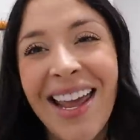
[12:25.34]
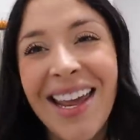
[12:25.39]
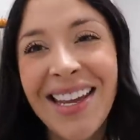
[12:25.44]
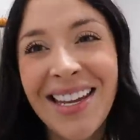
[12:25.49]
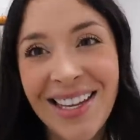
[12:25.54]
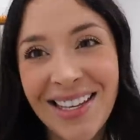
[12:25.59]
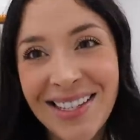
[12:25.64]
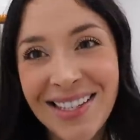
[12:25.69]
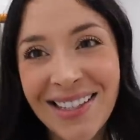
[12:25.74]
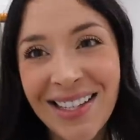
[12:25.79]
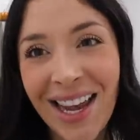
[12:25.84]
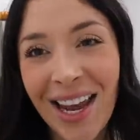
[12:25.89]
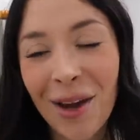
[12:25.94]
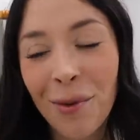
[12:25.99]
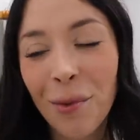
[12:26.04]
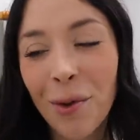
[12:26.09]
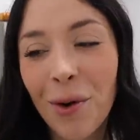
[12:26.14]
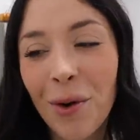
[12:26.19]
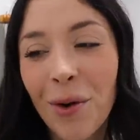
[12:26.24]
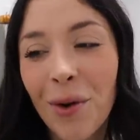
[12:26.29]
he's
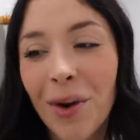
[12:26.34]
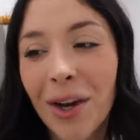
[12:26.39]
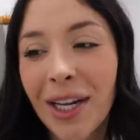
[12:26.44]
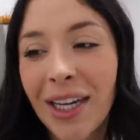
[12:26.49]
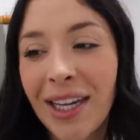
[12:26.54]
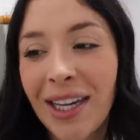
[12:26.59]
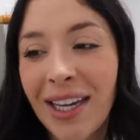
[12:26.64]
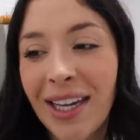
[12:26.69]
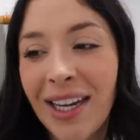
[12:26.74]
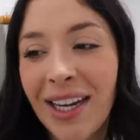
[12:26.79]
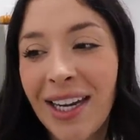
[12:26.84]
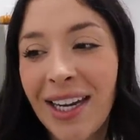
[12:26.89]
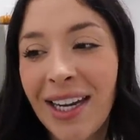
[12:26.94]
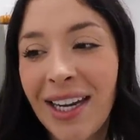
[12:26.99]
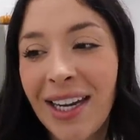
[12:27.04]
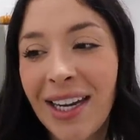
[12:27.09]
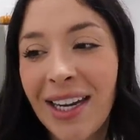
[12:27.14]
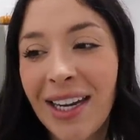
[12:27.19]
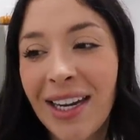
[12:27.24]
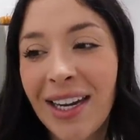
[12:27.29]
stable.
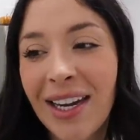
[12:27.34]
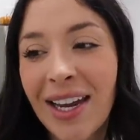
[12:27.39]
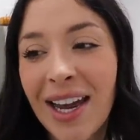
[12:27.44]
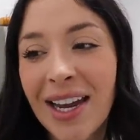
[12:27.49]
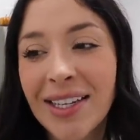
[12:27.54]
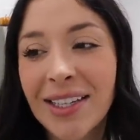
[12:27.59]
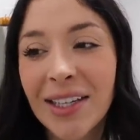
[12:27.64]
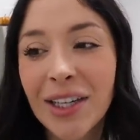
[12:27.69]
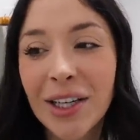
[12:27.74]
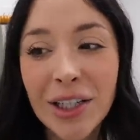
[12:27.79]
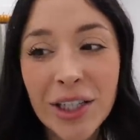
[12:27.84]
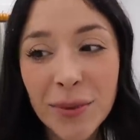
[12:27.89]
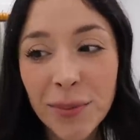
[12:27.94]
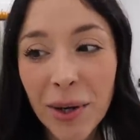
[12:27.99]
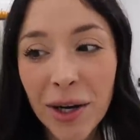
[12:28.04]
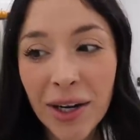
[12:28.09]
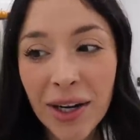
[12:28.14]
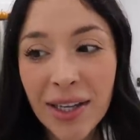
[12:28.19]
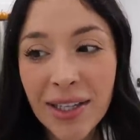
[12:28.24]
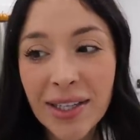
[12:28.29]
He is in good
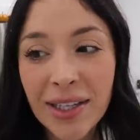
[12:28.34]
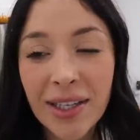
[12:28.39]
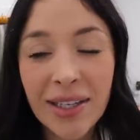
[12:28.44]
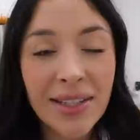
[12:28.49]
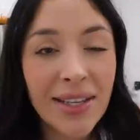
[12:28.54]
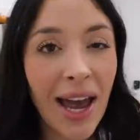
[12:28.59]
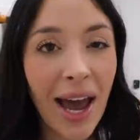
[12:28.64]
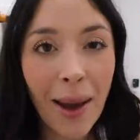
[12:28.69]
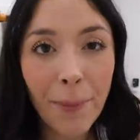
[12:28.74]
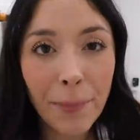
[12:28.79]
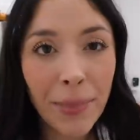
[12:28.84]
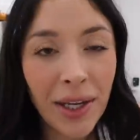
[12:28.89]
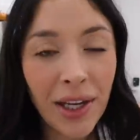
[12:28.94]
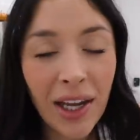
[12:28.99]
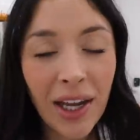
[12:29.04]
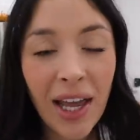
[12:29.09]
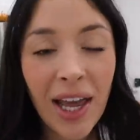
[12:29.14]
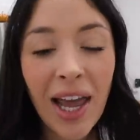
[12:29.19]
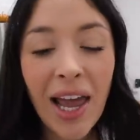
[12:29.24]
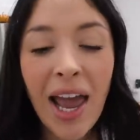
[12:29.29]
spirits. He's
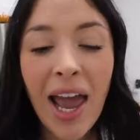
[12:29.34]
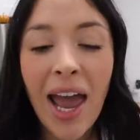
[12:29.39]
happy.